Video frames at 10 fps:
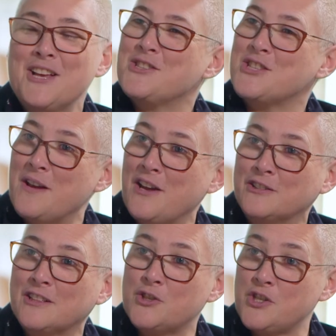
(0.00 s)
So Neil,
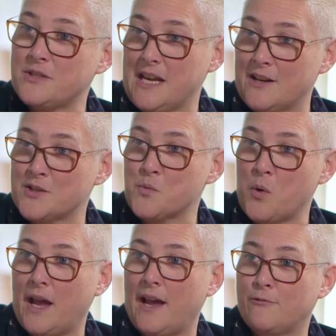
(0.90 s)
could you tell us
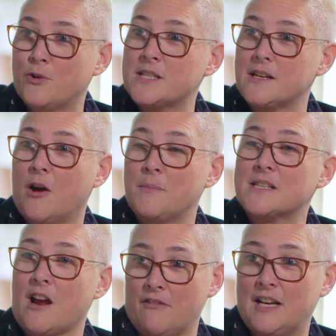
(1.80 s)
where voice alarm is
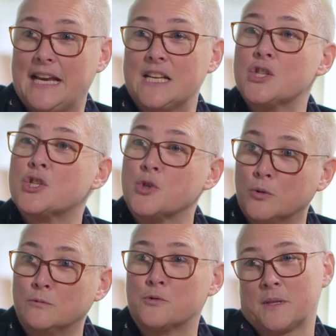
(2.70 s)
currently
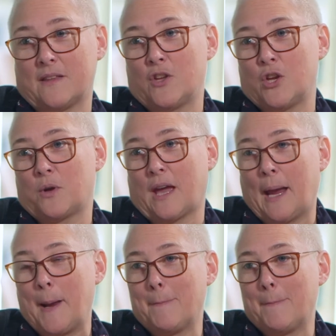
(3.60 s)
installed within the UK?